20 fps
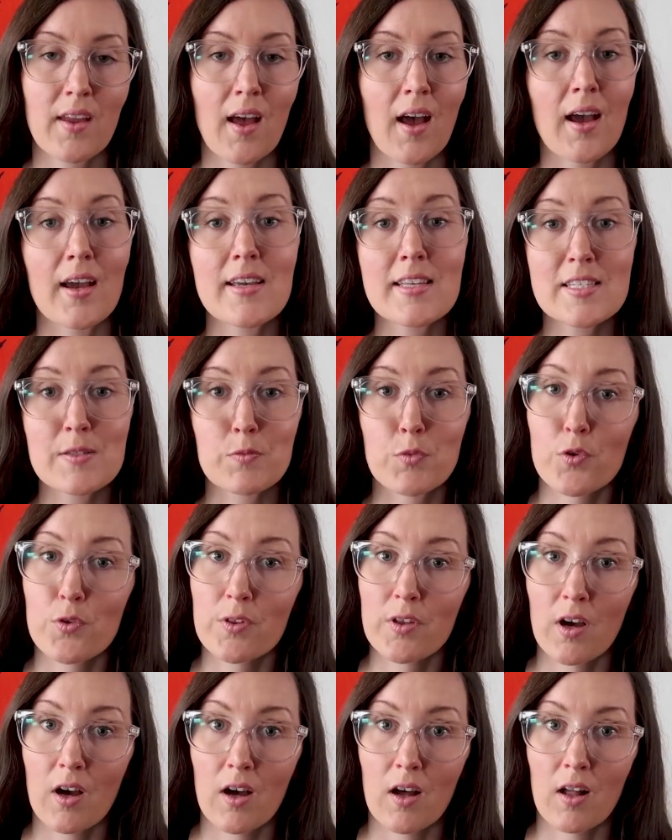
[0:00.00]
I
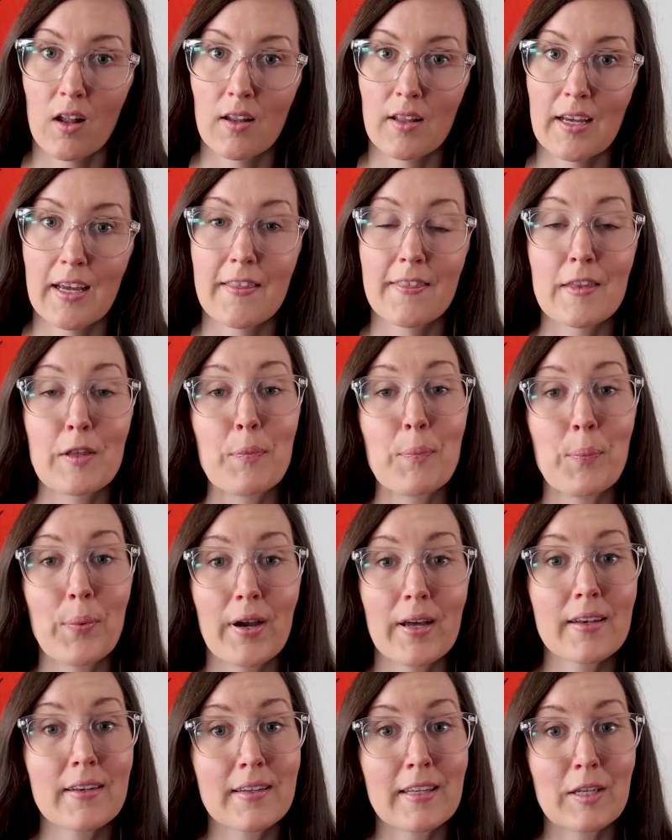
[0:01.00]
smooth call, and the
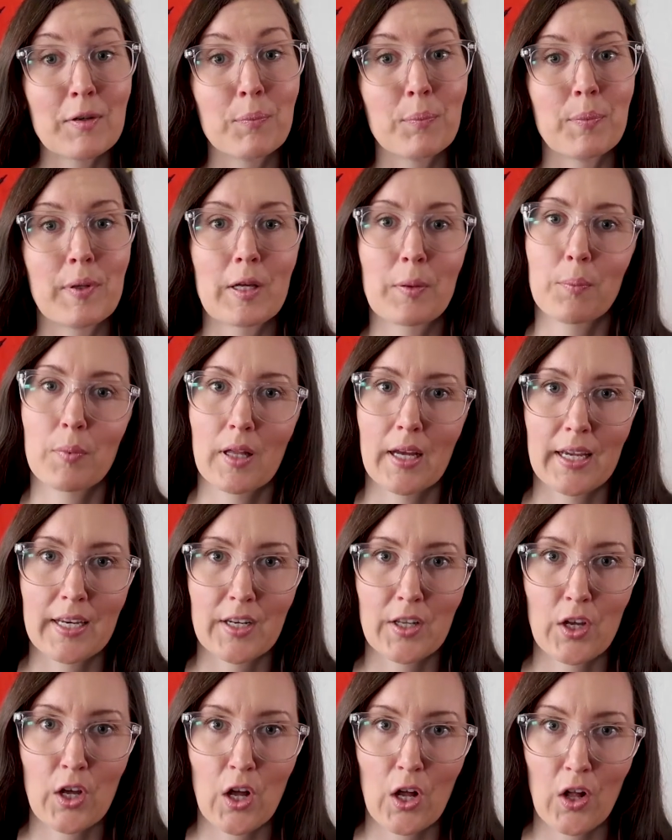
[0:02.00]
button and big
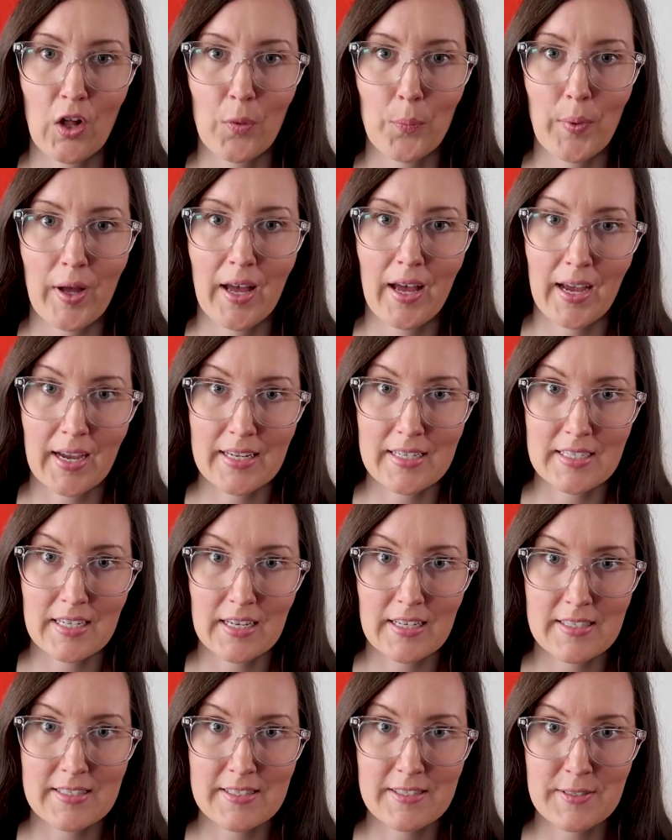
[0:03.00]
blind call behind
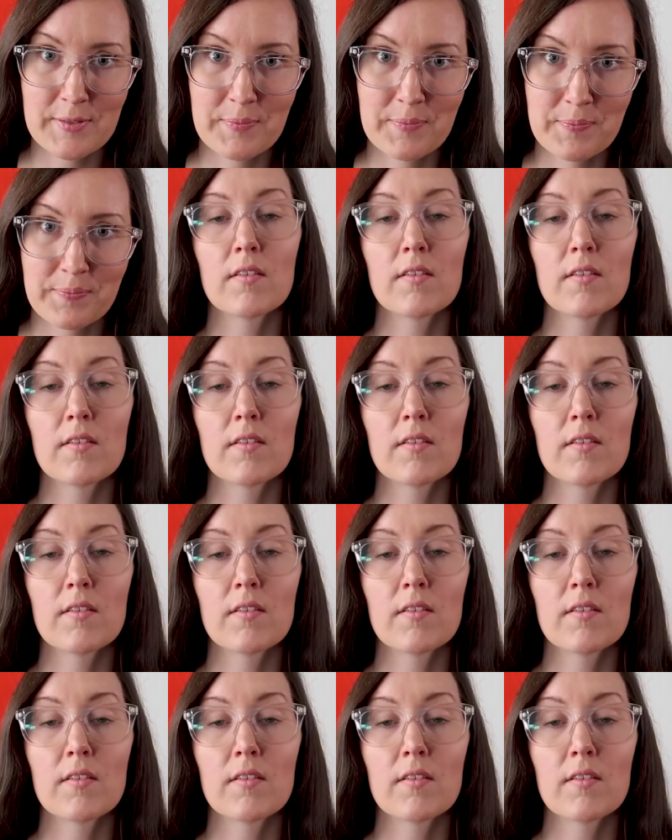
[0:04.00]
us.